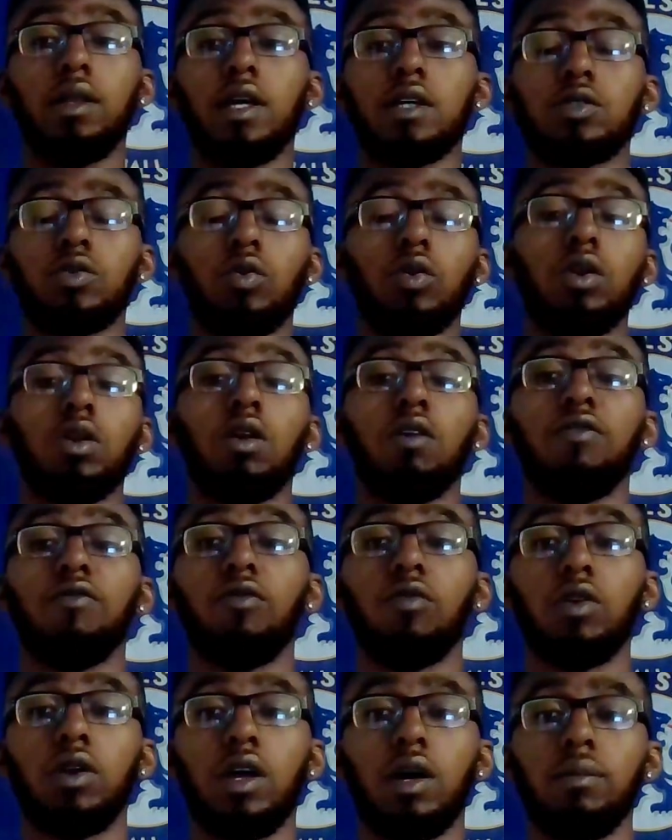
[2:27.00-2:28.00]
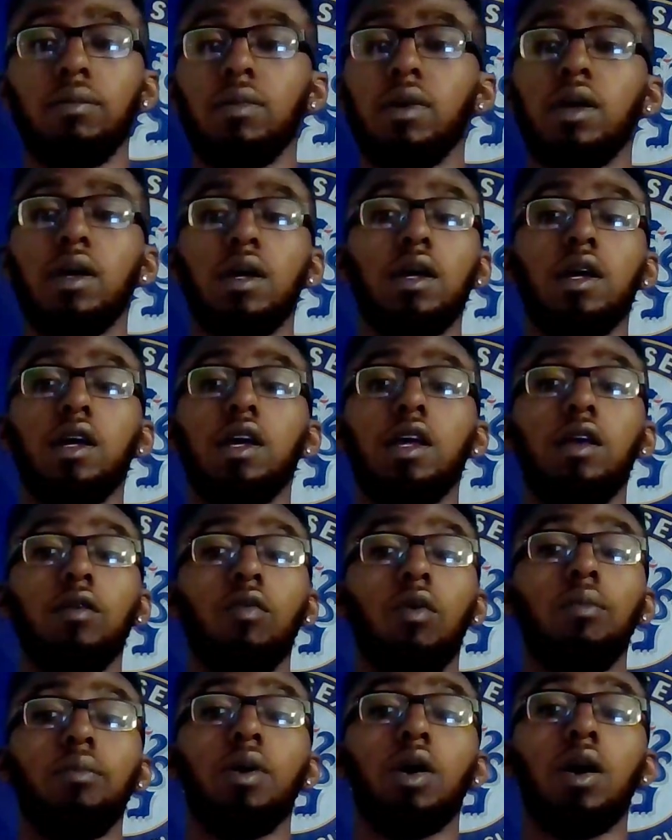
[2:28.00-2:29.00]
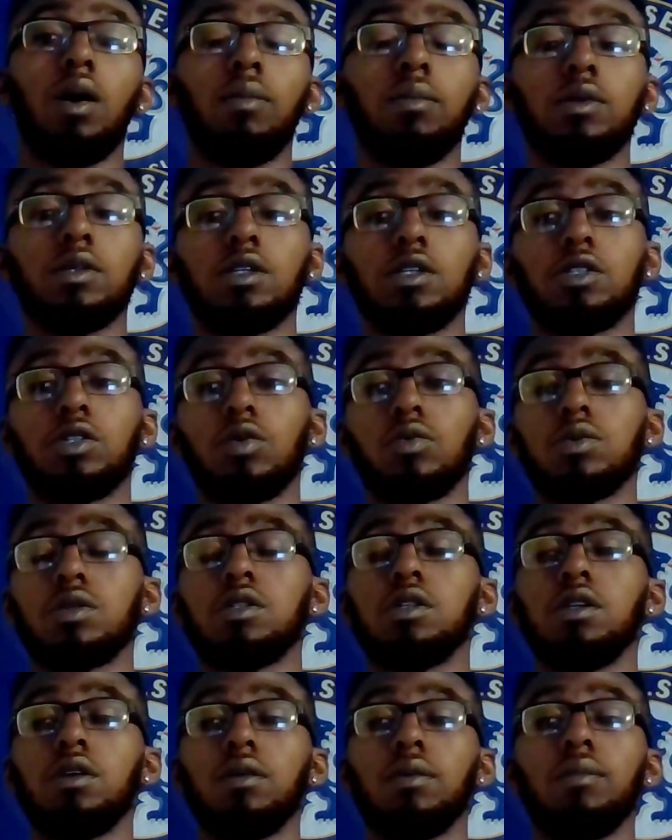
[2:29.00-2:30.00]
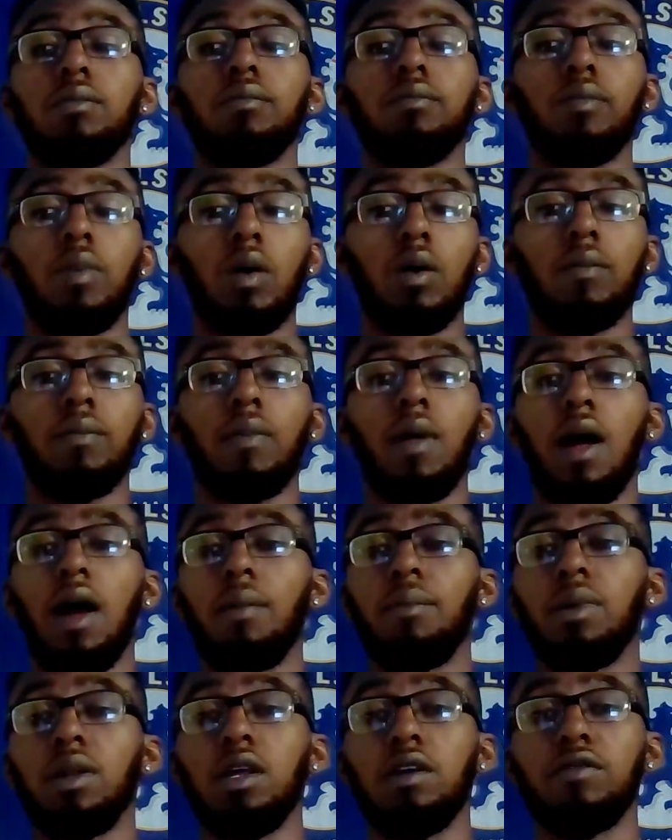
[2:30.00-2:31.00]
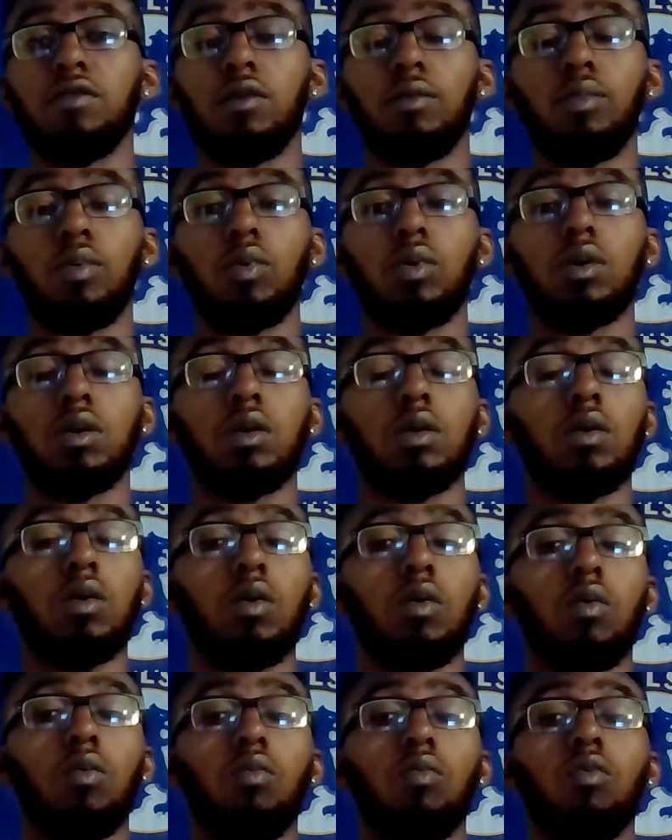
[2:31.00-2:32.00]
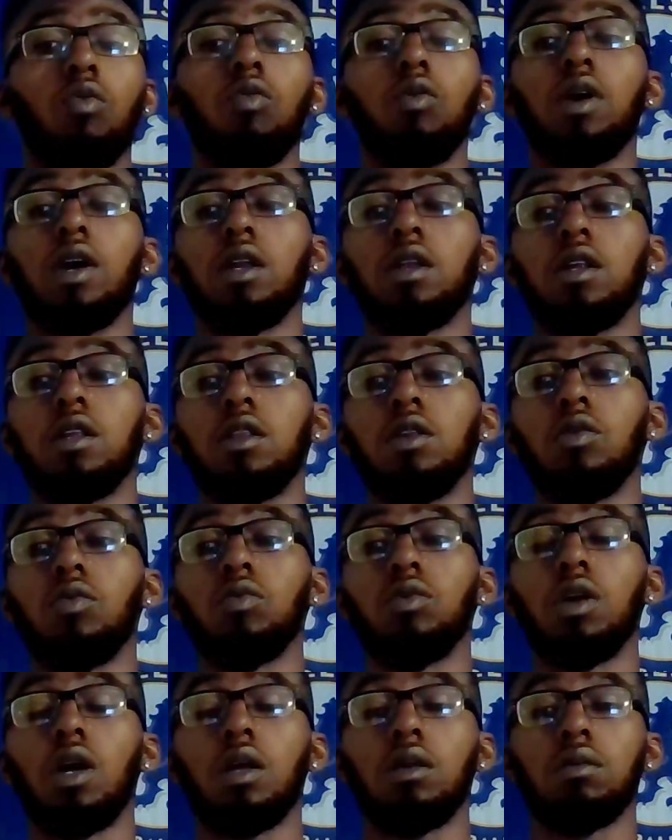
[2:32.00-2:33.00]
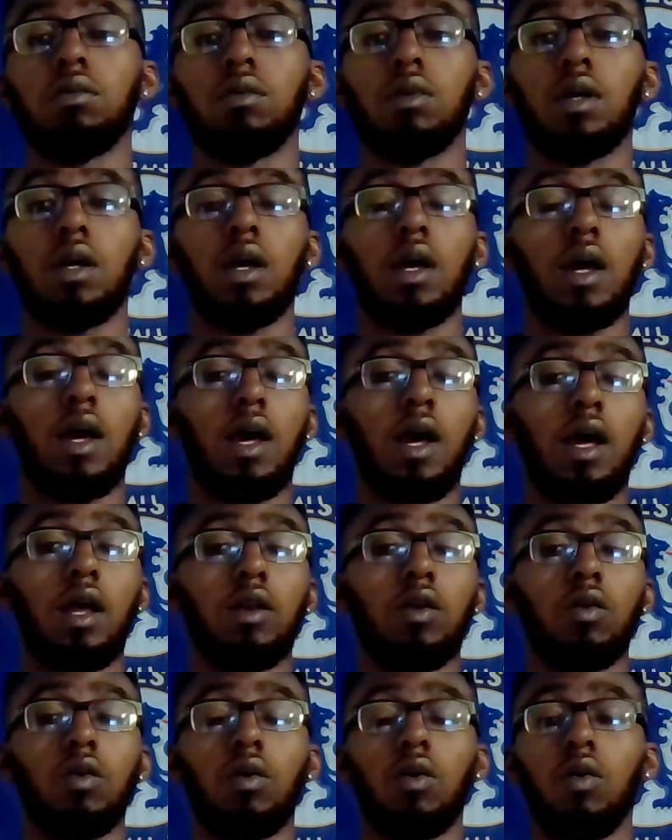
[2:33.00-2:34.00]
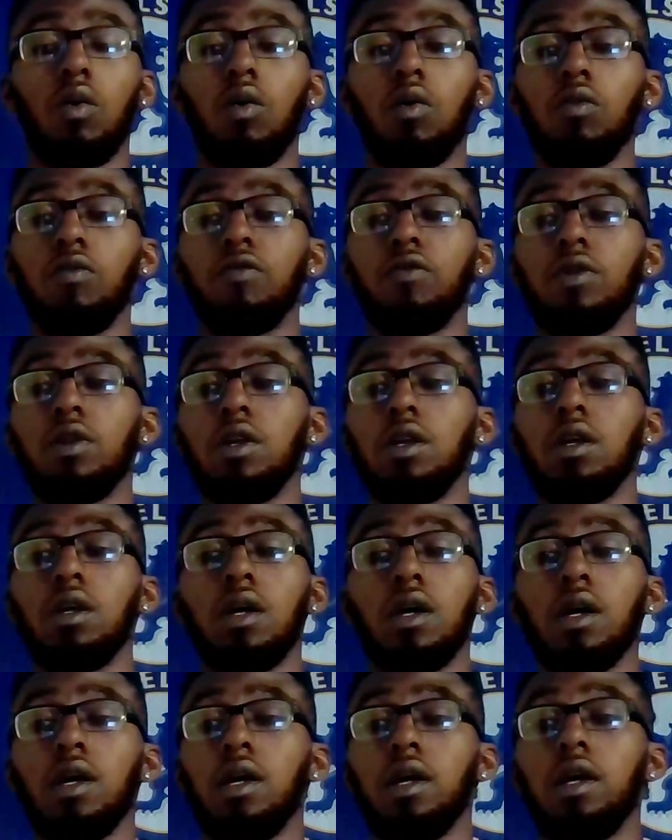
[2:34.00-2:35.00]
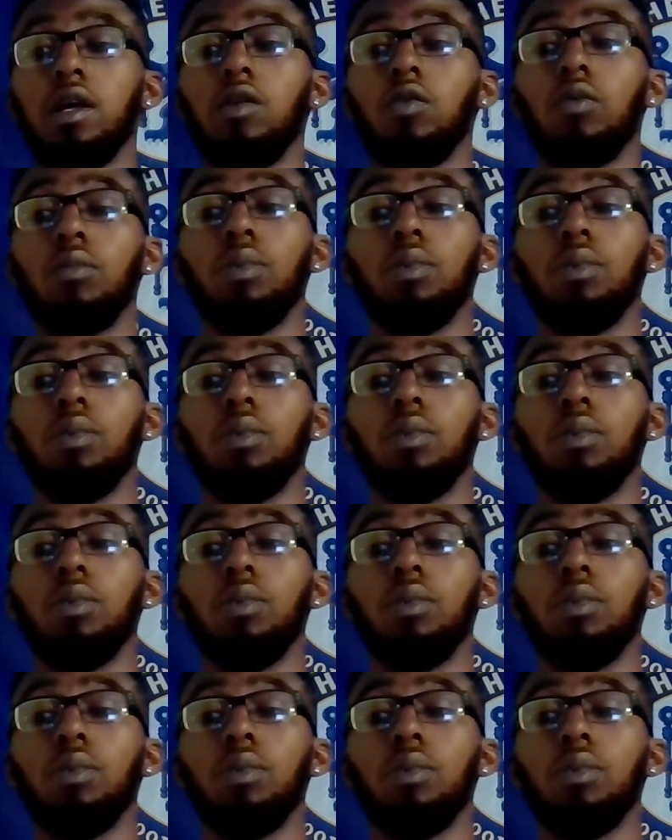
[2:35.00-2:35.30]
that's good enough for them, he won't be coming to Chelsea. But I believe the board will get the deal done, and hopefully he'll